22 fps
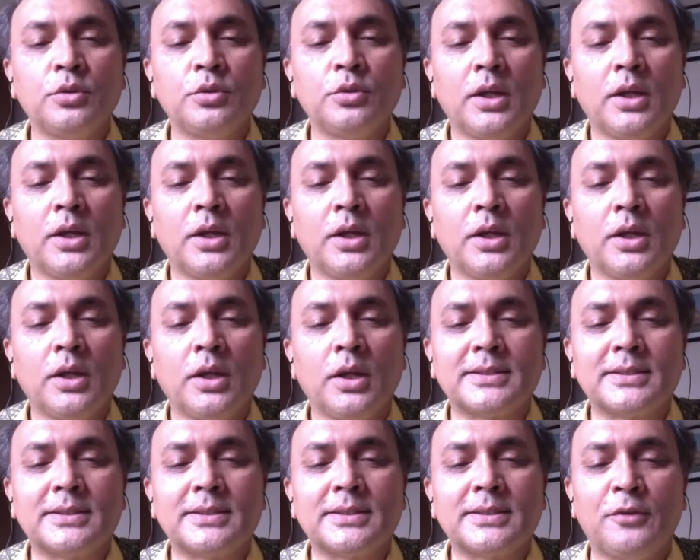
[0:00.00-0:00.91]
safe
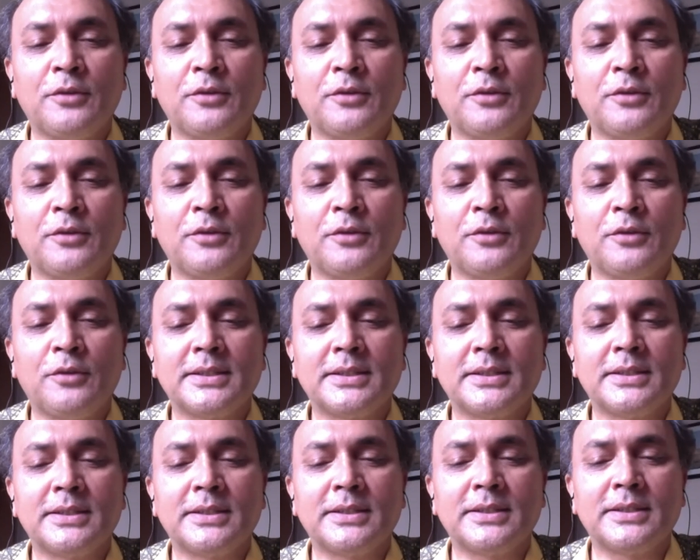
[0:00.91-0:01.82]
and healthy
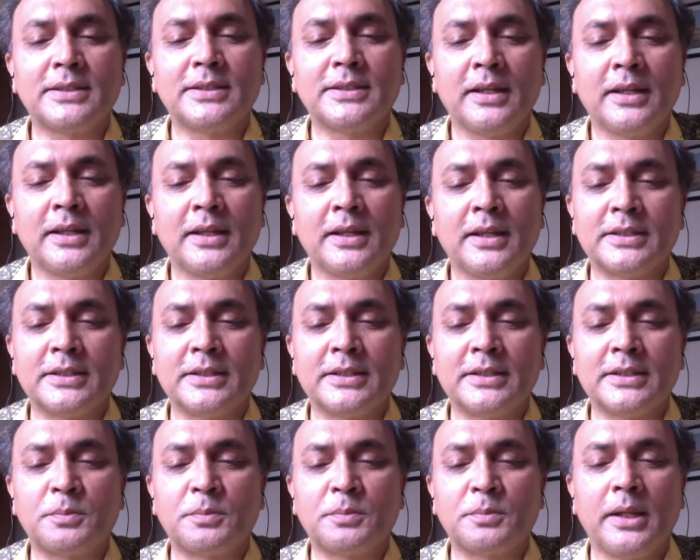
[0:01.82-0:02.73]
stay in this
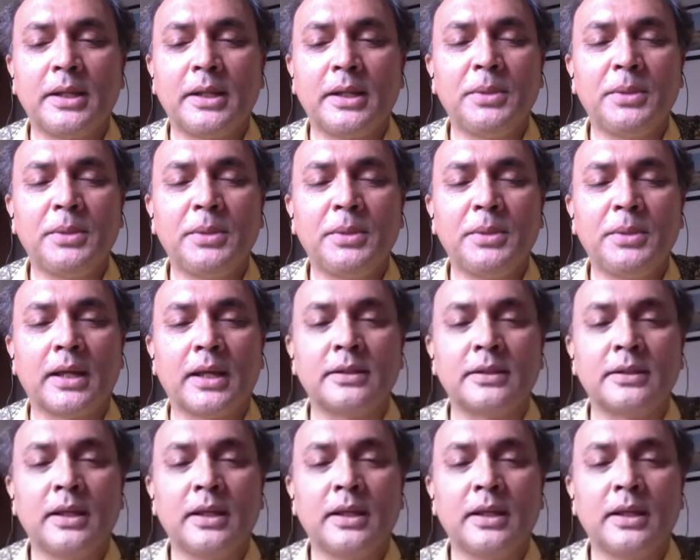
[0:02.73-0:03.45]
pandemic and